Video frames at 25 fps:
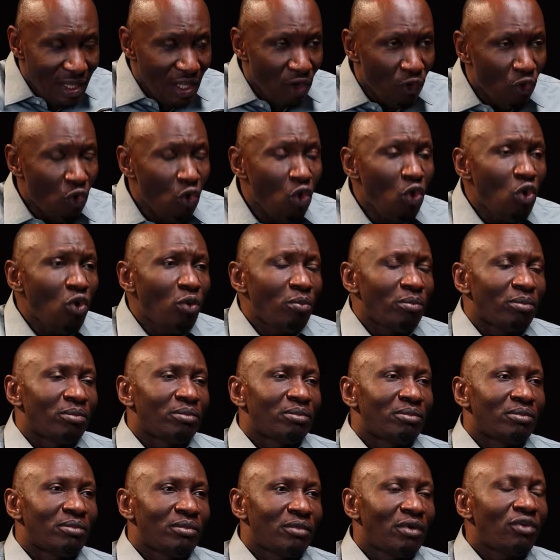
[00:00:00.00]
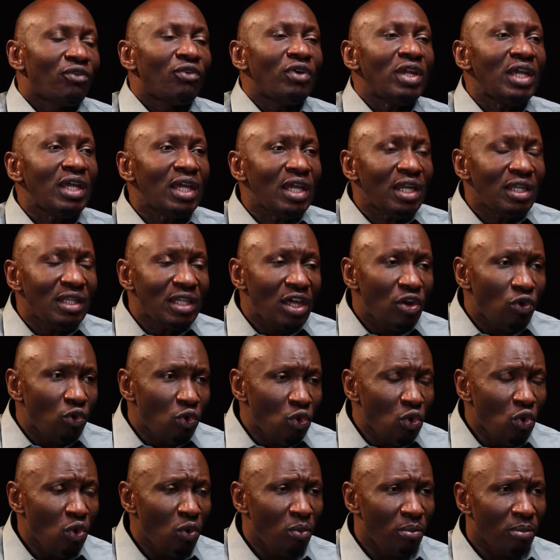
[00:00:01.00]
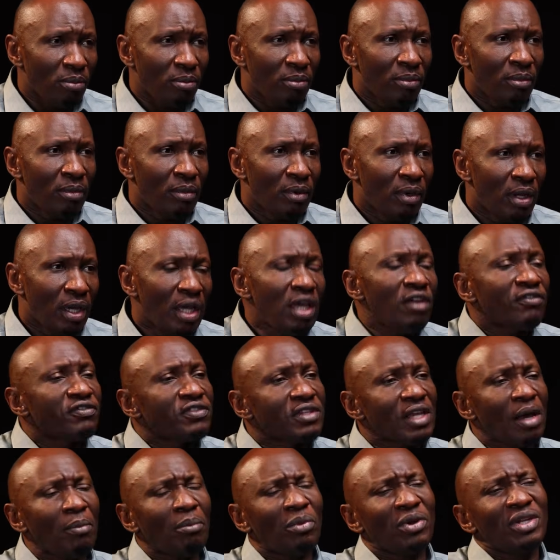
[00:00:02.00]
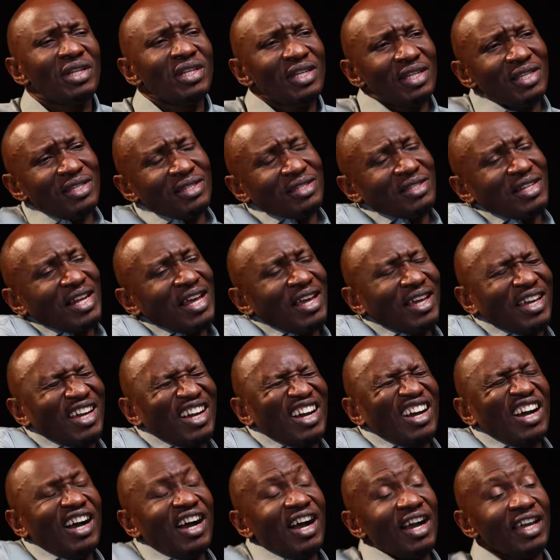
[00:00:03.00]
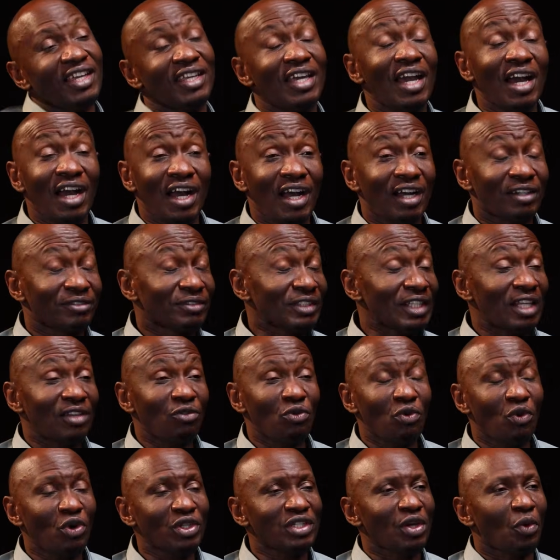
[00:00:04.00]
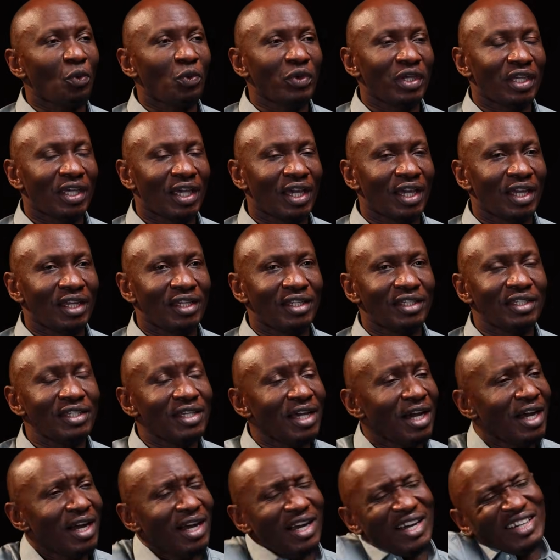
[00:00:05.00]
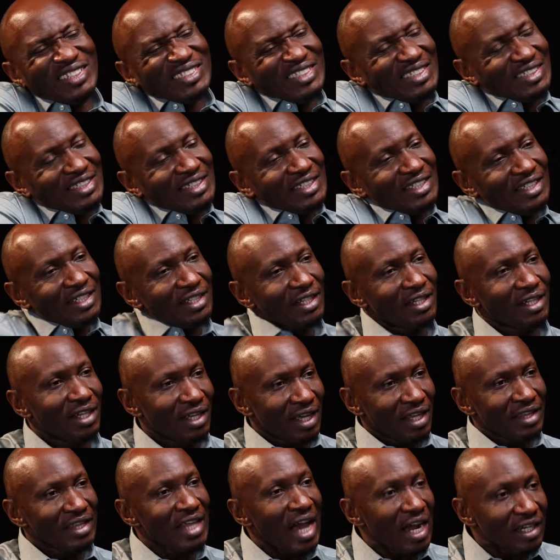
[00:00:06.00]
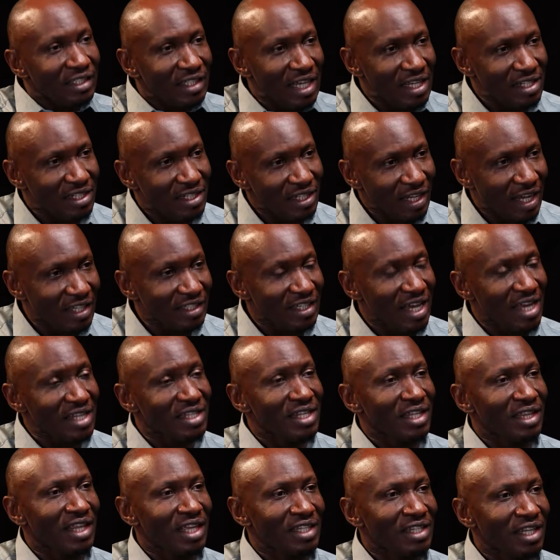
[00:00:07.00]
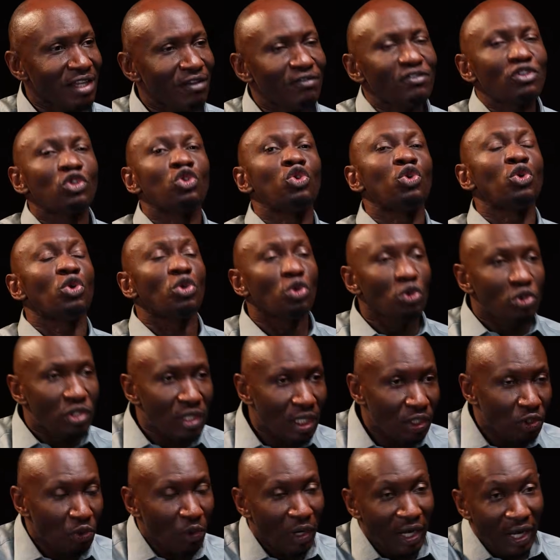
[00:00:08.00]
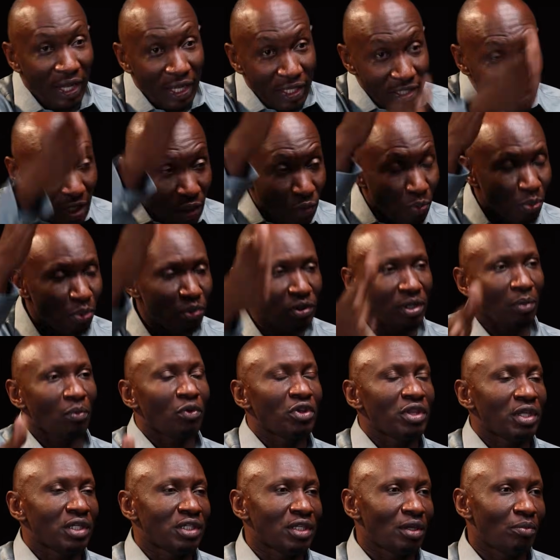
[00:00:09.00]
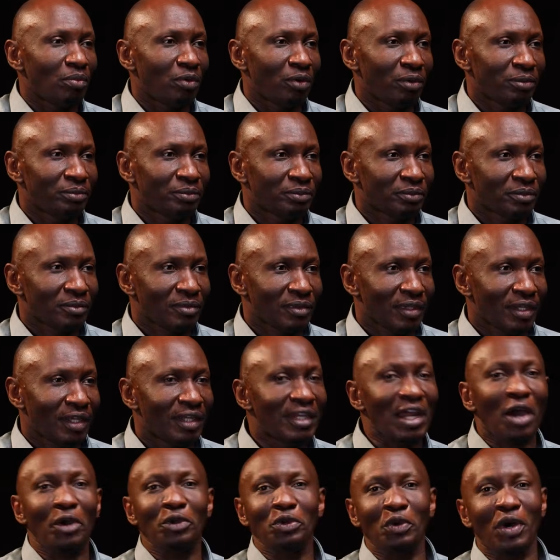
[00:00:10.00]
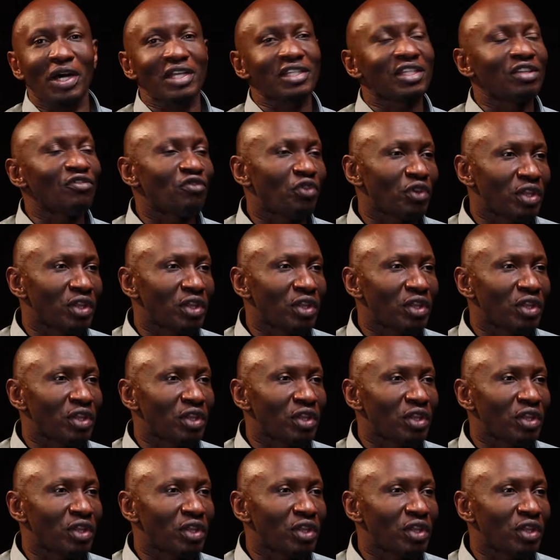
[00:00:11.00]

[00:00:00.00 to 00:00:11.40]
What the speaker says: the room. If somebody is like, what a weekend. Yeah. They're adjusting themselves. You take your legs and put them on the table. Now you're asking